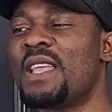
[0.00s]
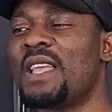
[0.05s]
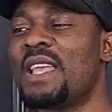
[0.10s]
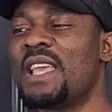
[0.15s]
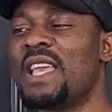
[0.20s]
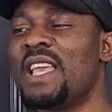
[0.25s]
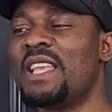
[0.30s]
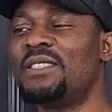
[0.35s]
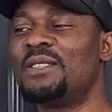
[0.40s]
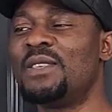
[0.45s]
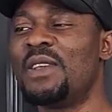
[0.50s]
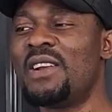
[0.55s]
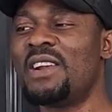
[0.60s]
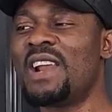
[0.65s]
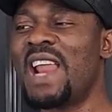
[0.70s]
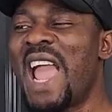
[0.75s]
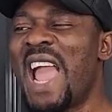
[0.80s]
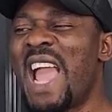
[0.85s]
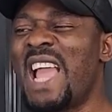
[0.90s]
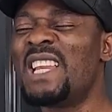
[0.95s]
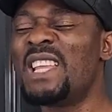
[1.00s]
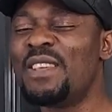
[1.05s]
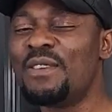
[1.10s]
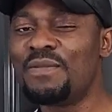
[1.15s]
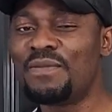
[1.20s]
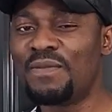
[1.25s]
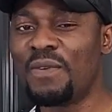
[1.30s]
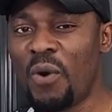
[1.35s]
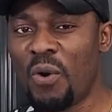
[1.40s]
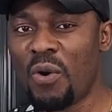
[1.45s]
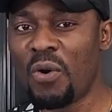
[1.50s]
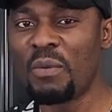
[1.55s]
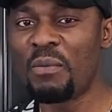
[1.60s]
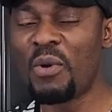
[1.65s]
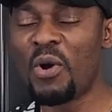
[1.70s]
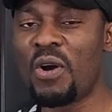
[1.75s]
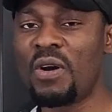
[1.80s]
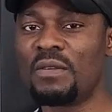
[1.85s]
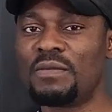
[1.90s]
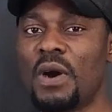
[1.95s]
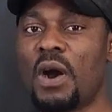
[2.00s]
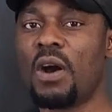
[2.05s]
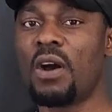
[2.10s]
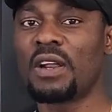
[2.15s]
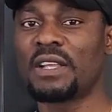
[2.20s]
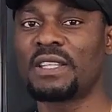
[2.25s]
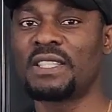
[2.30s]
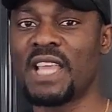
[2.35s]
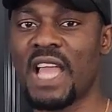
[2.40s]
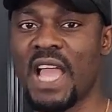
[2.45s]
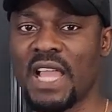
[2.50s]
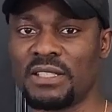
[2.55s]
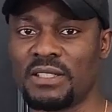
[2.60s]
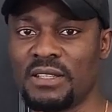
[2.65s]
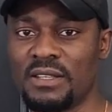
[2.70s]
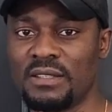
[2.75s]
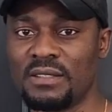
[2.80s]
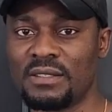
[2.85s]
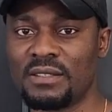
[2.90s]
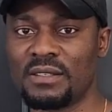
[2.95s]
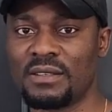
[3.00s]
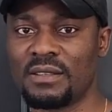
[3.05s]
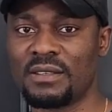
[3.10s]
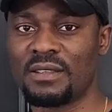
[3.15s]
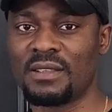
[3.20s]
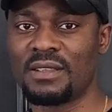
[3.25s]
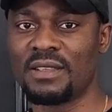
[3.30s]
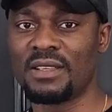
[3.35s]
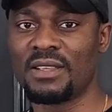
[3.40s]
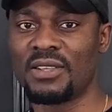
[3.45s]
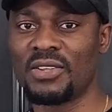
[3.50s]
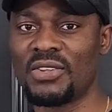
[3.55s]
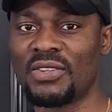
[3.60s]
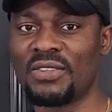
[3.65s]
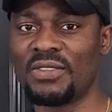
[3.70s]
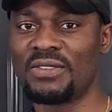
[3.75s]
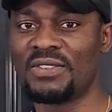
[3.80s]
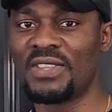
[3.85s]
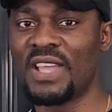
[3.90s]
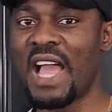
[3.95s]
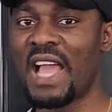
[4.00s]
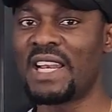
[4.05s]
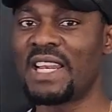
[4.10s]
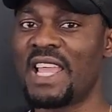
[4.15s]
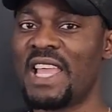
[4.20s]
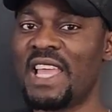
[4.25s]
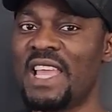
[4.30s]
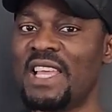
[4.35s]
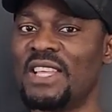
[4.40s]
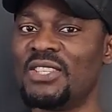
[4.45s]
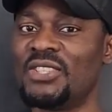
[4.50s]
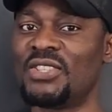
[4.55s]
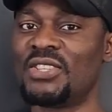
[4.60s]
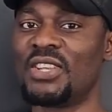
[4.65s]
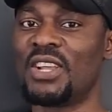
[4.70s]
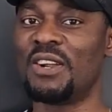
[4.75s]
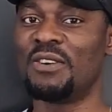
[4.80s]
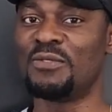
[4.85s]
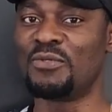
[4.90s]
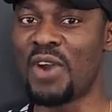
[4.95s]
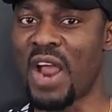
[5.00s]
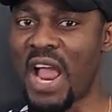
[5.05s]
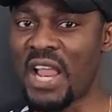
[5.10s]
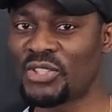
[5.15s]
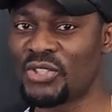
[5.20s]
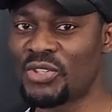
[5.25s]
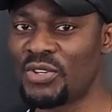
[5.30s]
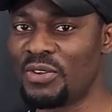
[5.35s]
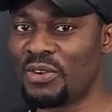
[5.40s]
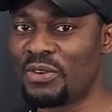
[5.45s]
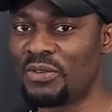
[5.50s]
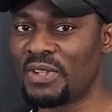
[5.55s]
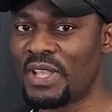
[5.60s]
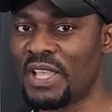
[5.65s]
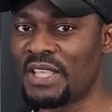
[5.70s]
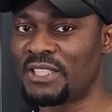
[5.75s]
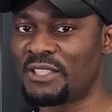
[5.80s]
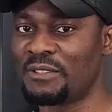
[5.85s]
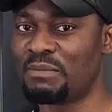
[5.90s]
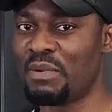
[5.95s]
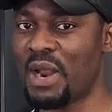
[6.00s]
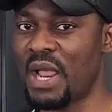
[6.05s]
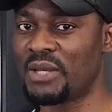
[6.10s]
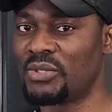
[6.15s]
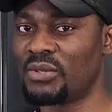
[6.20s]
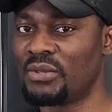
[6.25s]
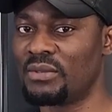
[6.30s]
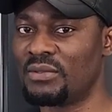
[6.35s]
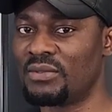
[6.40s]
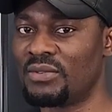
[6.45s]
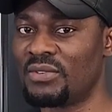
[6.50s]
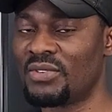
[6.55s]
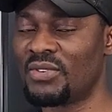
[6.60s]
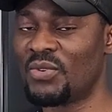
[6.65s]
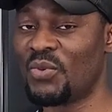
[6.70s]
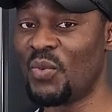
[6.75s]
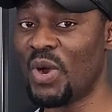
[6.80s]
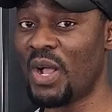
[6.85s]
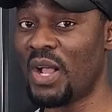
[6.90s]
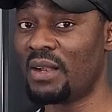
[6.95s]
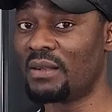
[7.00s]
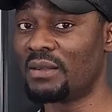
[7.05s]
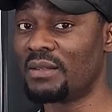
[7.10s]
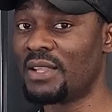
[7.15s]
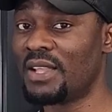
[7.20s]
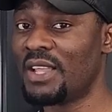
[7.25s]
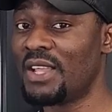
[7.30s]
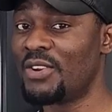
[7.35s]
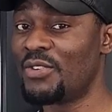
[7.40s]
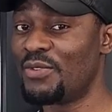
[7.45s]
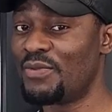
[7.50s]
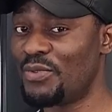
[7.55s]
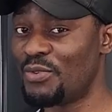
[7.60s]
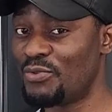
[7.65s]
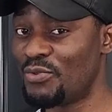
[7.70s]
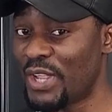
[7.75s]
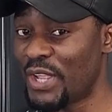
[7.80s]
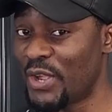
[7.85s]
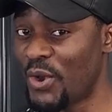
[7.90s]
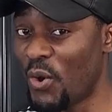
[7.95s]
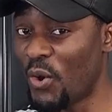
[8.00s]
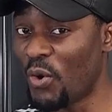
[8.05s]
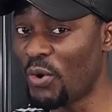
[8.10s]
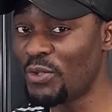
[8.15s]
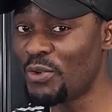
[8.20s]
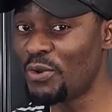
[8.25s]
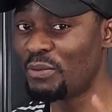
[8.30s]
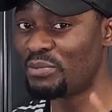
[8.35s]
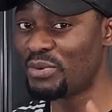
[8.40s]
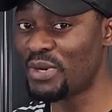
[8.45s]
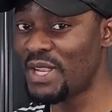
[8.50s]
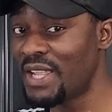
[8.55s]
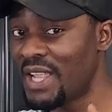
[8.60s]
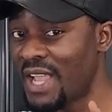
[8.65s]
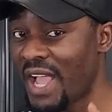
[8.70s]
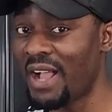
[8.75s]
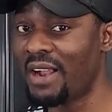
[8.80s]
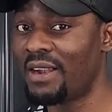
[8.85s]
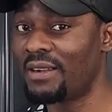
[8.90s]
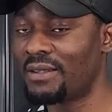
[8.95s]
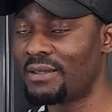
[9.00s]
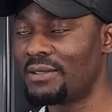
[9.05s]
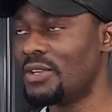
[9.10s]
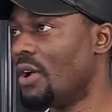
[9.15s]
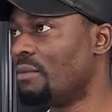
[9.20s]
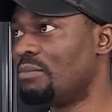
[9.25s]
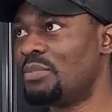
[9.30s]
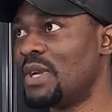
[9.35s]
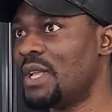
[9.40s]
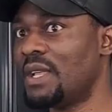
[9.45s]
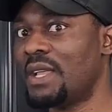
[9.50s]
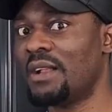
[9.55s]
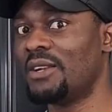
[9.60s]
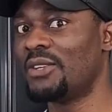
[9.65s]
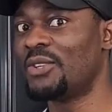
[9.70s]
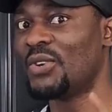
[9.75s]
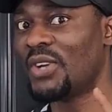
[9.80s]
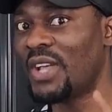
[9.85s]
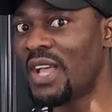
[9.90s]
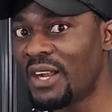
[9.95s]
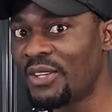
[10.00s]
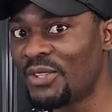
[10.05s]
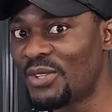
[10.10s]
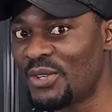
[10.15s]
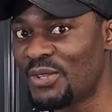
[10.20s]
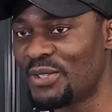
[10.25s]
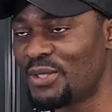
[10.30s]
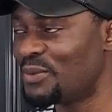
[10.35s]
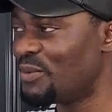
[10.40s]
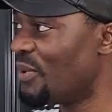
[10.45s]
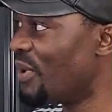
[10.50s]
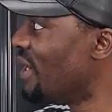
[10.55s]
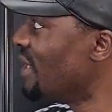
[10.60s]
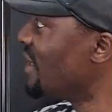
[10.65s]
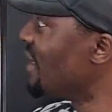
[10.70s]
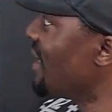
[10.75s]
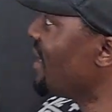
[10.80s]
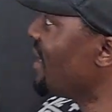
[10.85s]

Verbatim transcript: is there any form of arctangent that is a rational expression? Well, if you recall your pre-calc, not pre-calc, your calculus one,